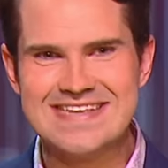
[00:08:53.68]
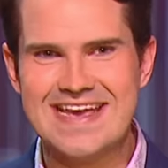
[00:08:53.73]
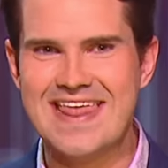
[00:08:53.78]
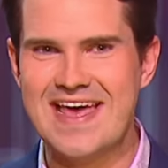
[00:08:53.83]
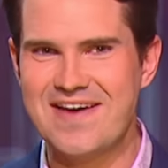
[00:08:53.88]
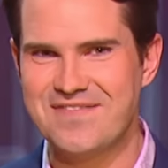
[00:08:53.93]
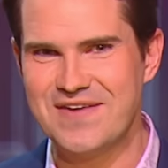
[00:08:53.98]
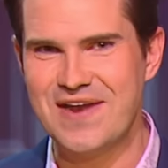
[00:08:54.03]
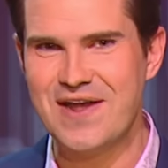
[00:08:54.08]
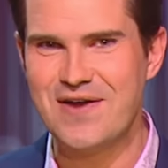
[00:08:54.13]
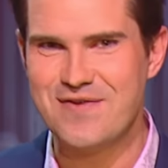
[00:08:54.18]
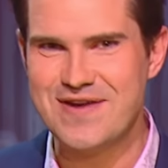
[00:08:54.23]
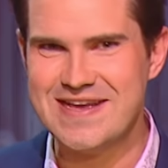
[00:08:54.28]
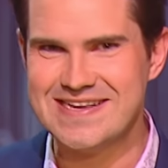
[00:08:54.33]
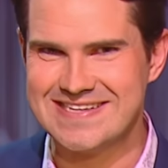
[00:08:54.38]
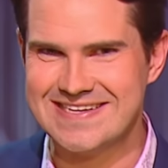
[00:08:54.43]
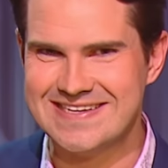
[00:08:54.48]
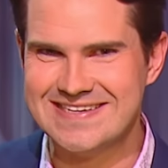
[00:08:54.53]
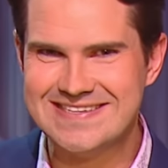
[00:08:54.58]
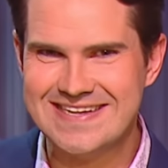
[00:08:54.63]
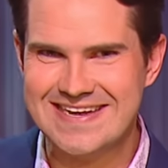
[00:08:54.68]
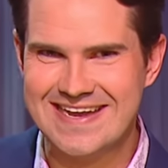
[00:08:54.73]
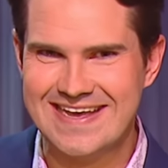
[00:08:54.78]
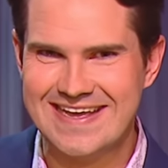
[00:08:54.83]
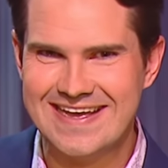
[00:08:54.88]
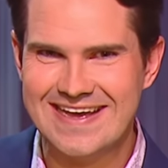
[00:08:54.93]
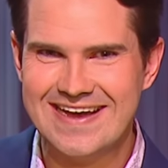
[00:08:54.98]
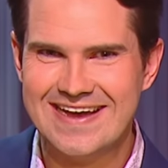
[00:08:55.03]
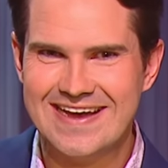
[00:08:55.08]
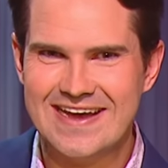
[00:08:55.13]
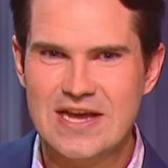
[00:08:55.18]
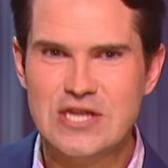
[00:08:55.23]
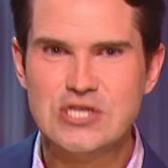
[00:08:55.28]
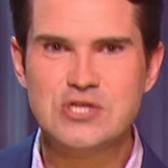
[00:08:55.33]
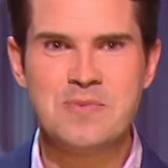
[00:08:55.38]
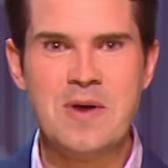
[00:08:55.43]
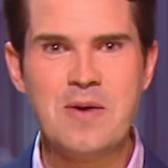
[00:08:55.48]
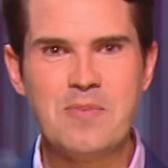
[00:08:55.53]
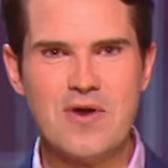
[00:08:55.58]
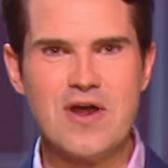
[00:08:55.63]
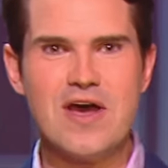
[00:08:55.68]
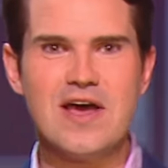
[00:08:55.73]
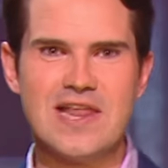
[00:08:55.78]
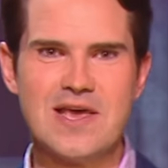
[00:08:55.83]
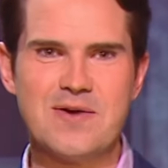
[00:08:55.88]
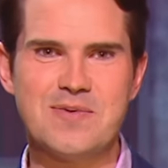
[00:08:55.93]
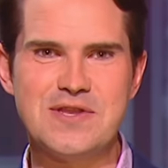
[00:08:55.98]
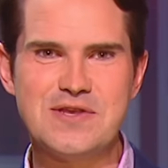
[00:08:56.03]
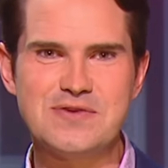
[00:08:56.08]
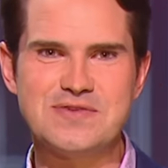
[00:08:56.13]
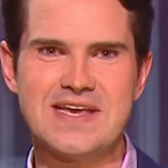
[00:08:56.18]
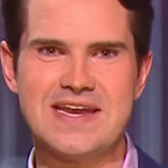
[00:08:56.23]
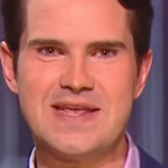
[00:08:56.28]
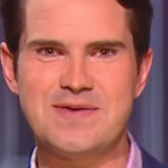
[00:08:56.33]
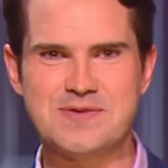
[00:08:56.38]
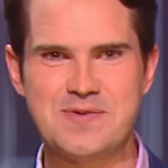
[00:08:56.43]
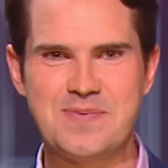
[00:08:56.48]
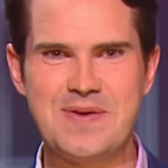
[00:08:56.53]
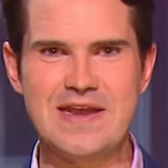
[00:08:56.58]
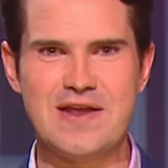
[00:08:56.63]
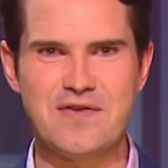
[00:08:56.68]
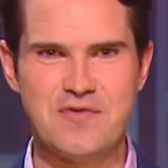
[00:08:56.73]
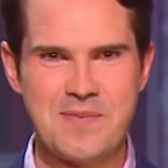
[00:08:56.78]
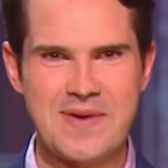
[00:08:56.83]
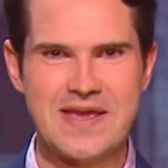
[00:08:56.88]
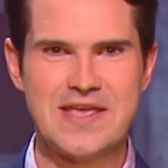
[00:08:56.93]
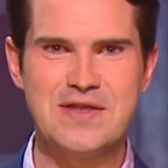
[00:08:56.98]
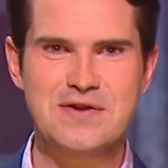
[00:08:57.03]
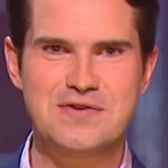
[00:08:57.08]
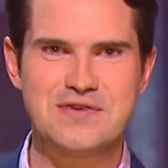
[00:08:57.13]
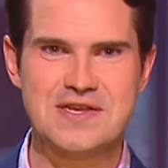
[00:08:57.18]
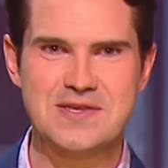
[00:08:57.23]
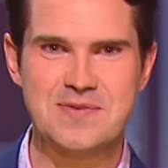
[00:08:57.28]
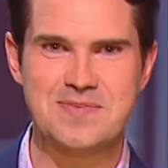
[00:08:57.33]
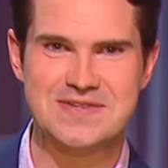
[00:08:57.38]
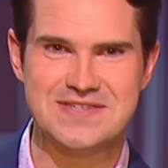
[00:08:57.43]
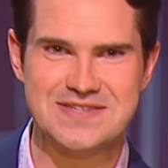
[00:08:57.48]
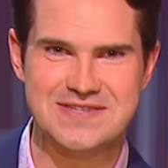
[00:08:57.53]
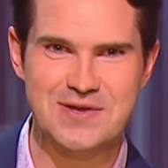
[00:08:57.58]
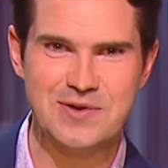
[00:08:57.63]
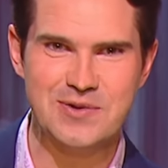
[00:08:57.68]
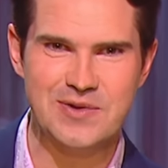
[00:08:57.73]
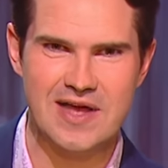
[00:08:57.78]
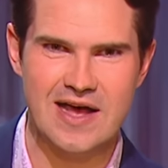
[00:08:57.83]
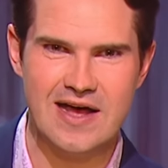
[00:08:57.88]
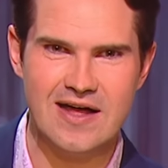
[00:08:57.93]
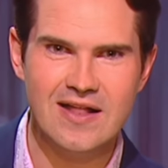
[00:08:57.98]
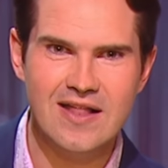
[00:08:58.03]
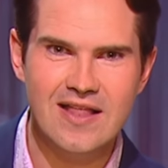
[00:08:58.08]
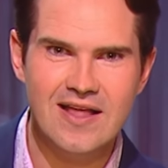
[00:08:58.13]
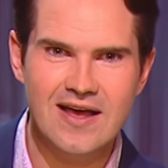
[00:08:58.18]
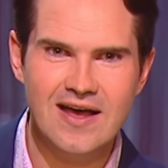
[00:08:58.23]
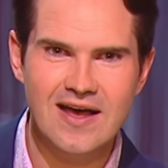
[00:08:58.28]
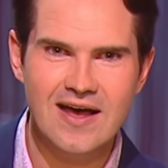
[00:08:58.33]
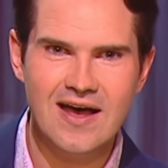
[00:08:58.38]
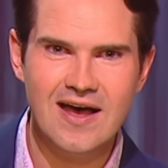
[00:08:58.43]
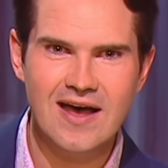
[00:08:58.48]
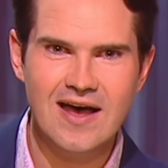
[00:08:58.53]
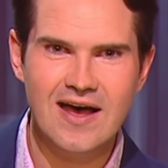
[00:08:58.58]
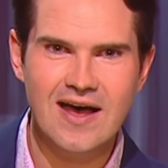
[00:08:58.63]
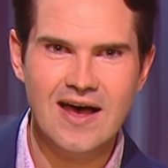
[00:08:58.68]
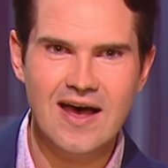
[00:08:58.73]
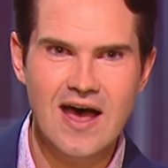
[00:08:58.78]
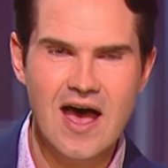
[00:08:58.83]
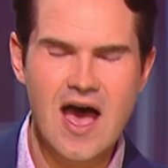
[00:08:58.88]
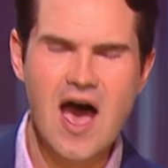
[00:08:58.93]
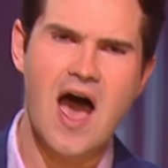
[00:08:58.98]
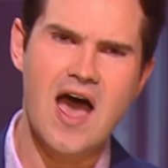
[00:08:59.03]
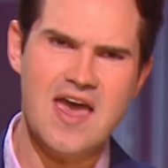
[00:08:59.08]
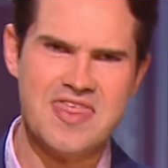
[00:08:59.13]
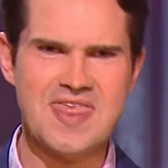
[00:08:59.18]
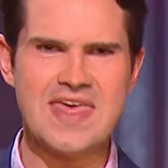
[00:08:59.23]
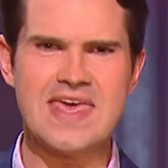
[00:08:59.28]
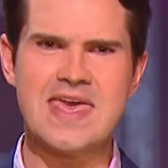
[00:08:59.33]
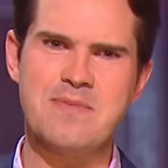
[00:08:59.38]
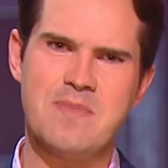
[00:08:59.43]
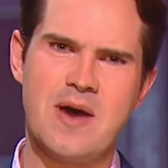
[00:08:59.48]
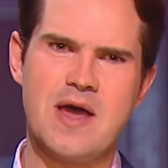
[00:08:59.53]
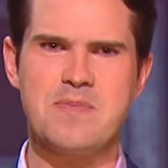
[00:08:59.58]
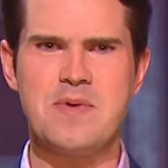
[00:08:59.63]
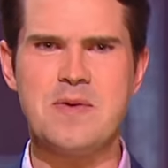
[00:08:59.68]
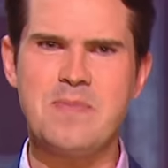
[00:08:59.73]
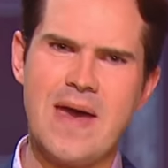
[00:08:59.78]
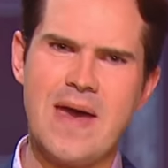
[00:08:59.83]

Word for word: say that for no reason, did he? Do you remember earlier when you said he was a pedo for making you dress up as a schoolgirl? I think it might be